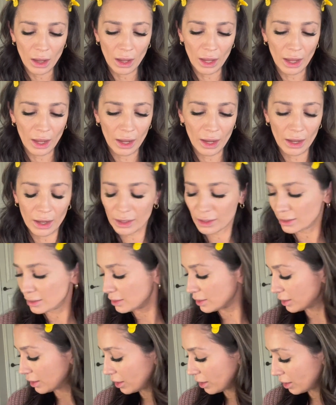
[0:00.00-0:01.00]

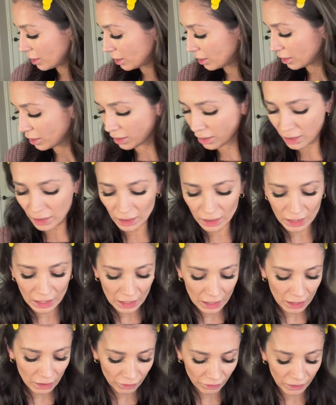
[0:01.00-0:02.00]
And
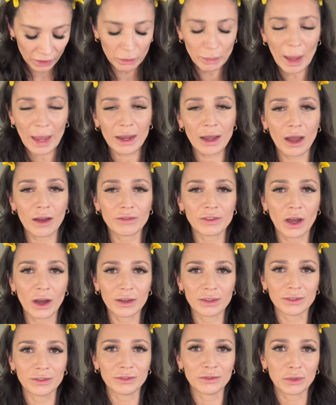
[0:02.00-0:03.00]
the feedback I've
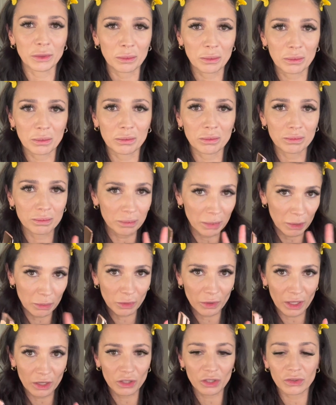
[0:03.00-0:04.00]
gotten from people
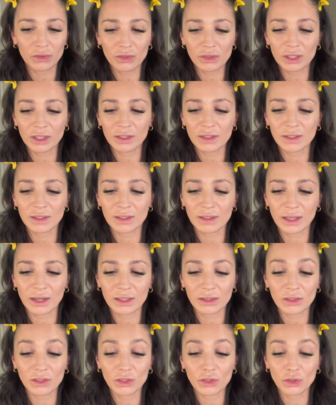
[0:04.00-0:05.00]
that use this is that
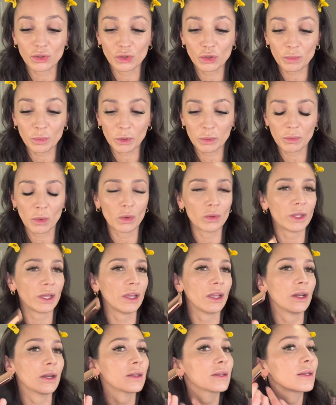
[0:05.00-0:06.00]
it's super
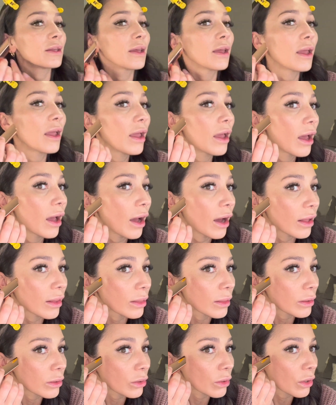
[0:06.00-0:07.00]
emollient, a
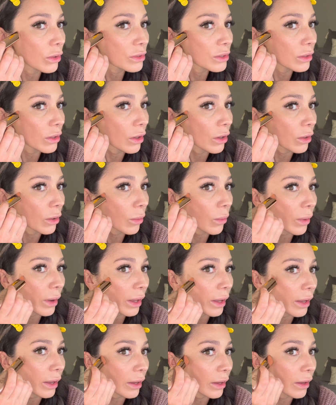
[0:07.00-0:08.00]
little goes a long
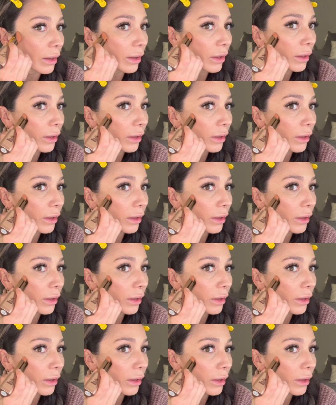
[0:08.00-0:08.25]
way,